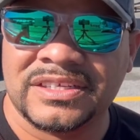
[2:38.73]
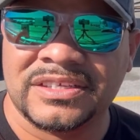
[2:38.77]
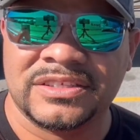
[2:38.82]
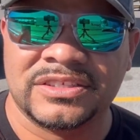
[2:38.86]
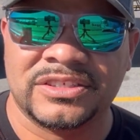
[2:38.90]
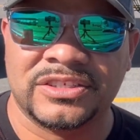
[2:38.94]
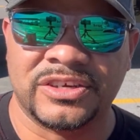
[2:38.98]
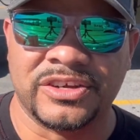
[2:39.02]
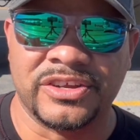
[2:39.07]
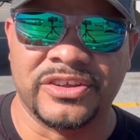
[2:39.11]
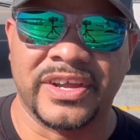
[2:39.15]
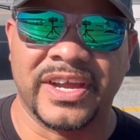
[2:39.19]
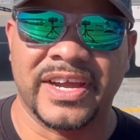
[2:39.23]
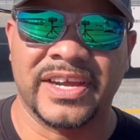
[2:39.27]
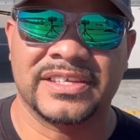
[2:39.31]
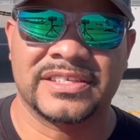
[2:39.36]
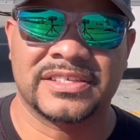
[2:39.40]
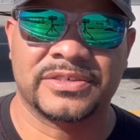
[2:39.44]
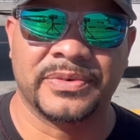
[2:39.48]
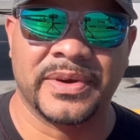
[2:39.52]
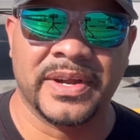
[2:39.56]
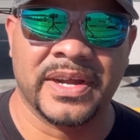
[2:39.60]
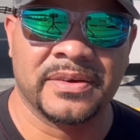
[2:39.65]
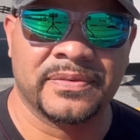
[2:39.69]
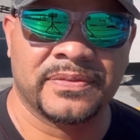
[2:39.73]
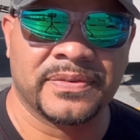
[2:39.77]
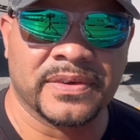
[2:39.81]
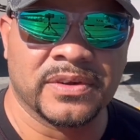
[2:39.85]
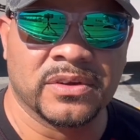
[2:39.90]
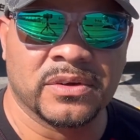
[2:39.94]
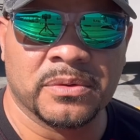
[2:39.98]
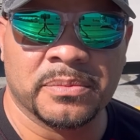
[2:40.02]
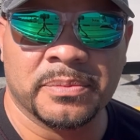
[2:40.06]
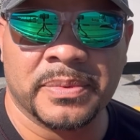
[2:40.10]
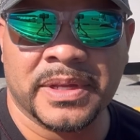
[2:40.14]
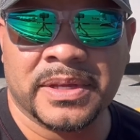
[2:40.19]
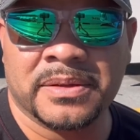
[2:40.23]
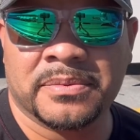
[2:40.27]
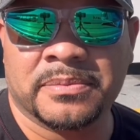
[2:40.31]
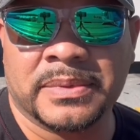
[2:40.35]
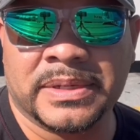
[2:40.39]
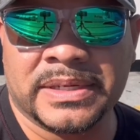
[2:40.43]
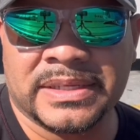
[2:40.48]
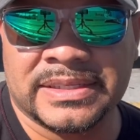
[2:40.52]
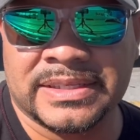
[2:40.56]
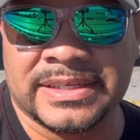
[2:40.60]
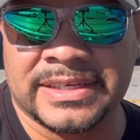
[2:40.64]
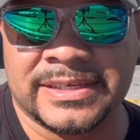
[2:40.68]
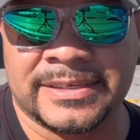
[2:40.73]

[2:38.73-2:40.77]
Turn you guys around for a little bit, but